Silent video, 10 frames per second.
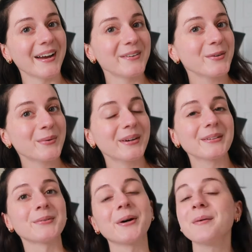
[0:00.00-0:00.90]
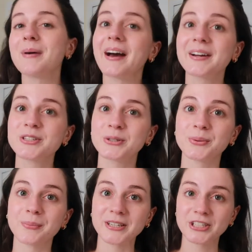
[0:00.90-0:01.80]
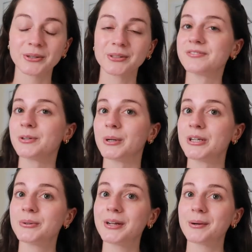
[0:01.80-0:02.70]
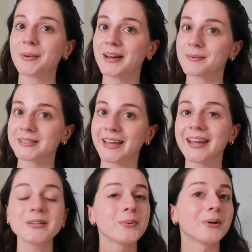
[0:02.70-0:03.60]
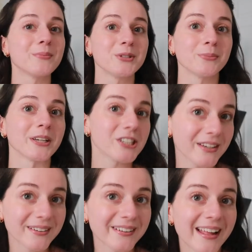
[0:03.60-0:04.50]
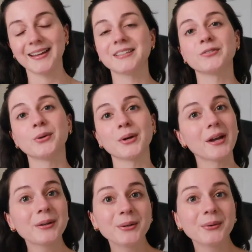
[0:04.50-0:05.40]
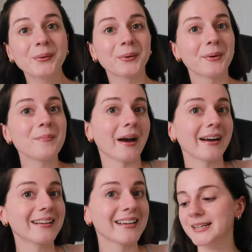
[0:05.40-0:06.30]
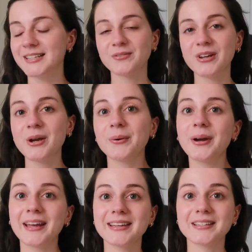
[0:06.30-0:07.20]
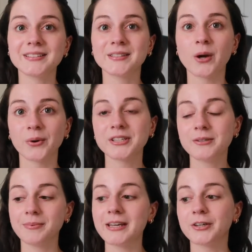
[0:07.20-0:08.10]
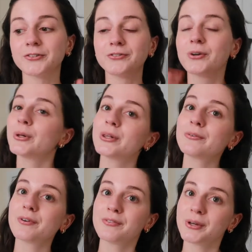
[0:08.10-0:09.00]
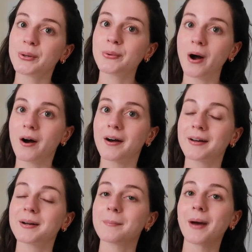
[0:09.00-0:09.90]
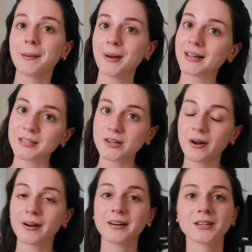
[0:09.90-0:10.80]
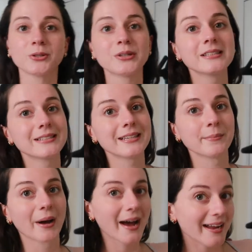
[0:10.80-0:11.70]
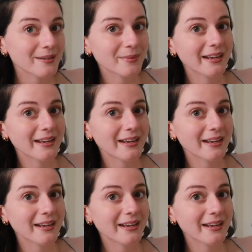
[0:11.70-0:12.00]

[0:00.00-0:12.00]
Hi everyone and welcome back to my channel. If you are new here, my name is Kate. Welcome to my channel, and if you are not new, welcome back. Today's video is going to be a full review on my Peloton. As you can see behind